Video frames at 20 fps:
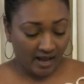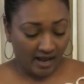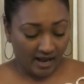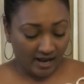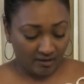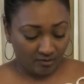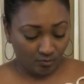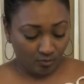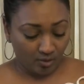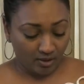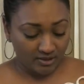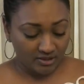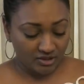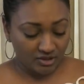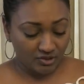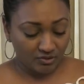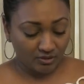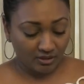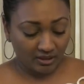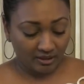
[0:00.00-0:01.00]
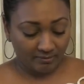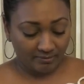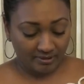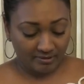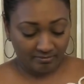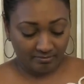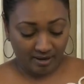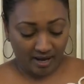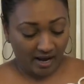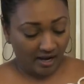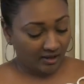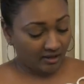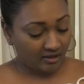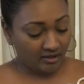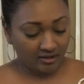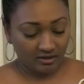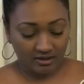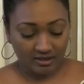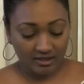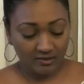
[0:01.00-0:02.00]
and once you clip it back,
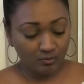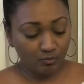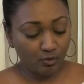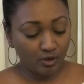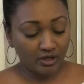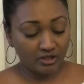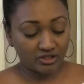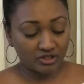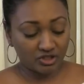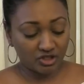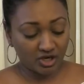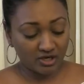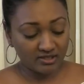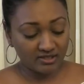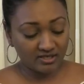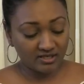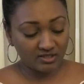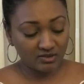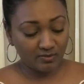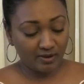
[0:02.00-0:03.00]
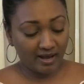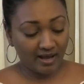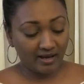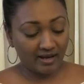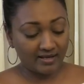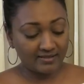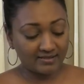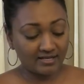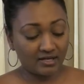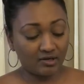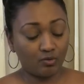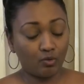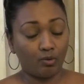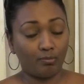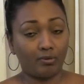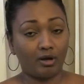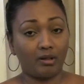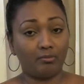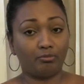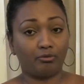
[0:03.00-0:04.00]
it works just as well as a
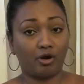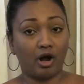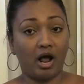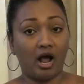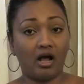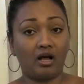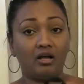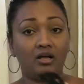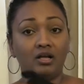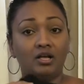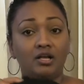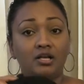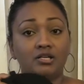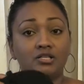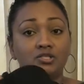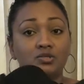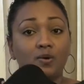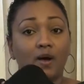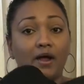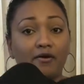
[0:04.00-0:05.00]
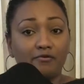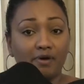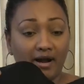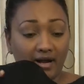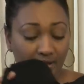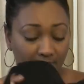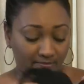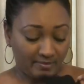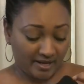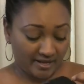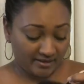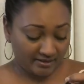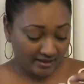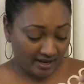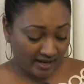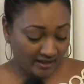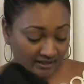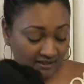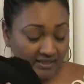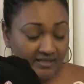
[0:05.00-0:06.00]
normal bra. So I recommend
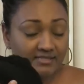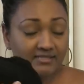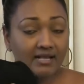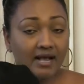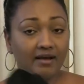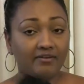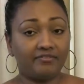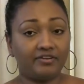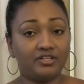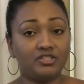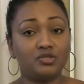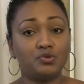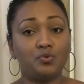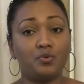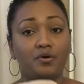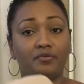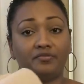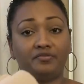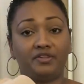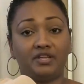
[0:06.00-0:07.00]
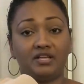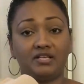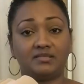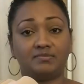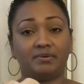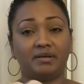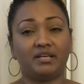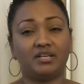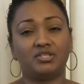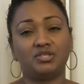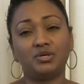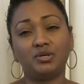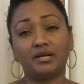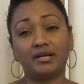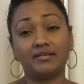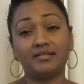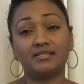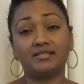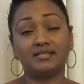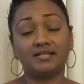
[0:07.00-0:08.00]
at least having 2 of these, because you
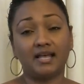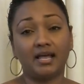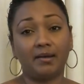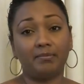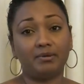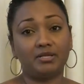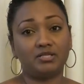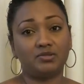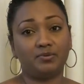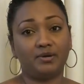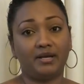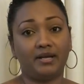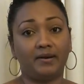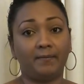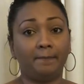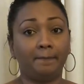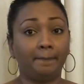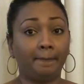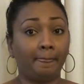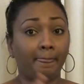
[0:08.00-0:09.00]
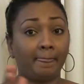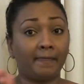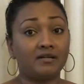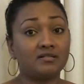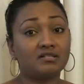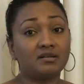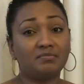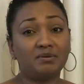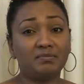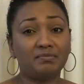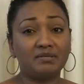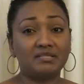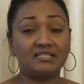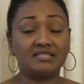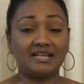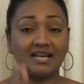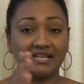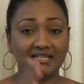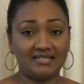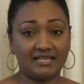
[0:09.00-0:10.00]
can stay between, some people
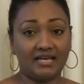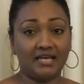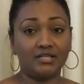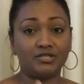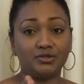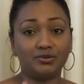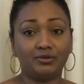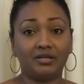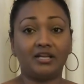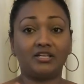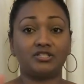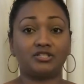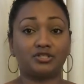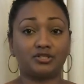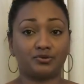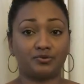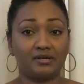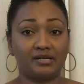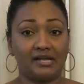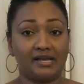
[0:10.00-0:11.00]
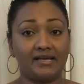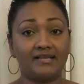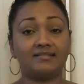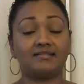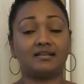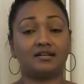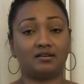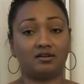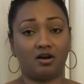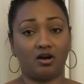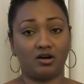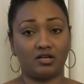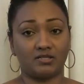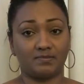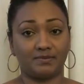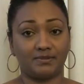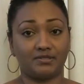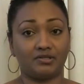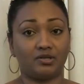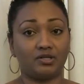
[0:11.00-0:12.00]
stay a day, 2 days, 3 days in the
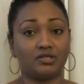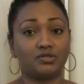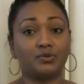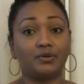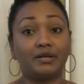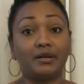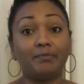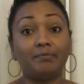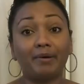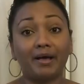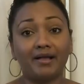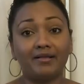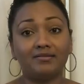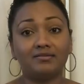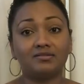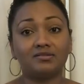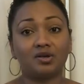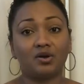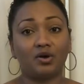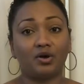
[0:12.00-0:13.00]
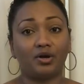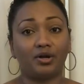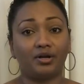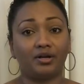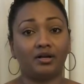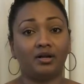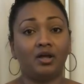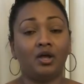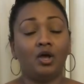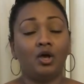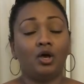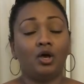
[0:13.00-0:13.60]
hospital. So it depends on